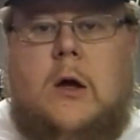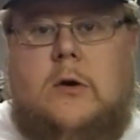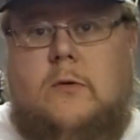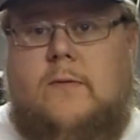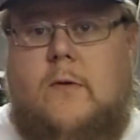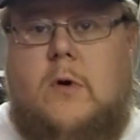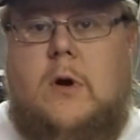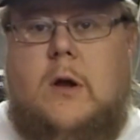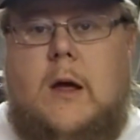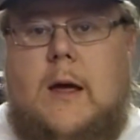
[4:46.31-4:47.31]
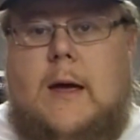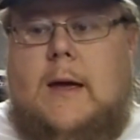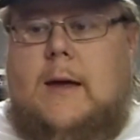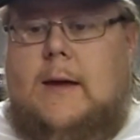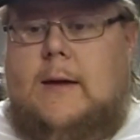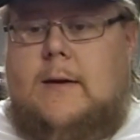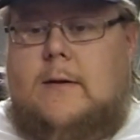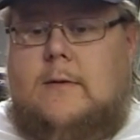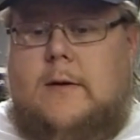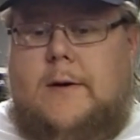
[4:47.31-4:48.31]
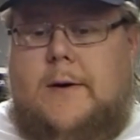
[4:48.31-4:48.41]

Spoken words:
do for it, and